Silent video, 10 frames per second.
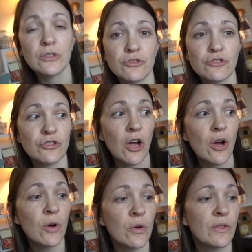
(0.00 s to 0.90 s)

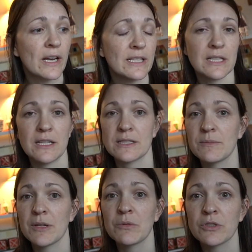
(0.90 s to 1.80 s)
show that it's not
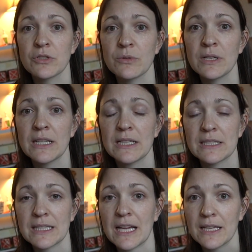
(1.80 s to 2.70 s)
something we're doing
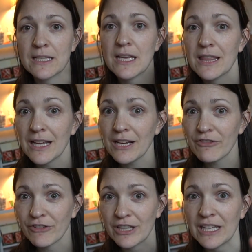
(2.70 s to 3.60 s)
is that
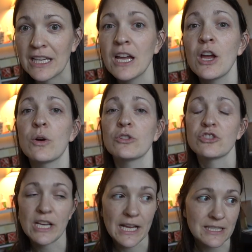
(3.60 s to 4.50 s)
thankfully
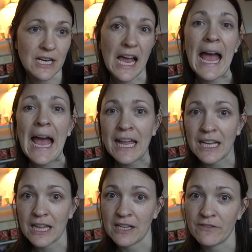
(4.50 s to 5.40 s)
she has not had
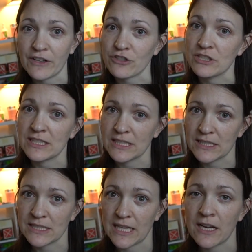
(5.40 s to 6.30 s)
a line infection
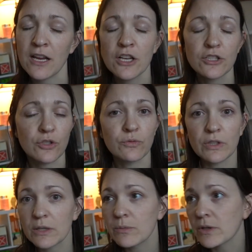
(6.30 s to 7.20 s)
since then. So
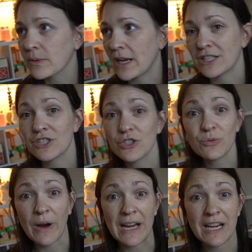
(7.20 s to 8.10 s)
really weird, we had
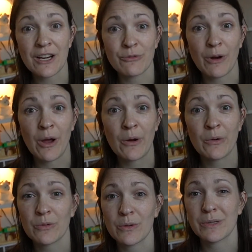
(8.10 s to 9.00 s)
2 right in a
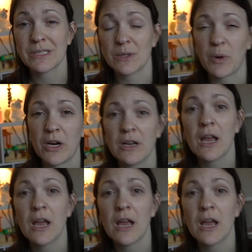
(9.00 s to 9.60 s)
row, 3 weeks apart.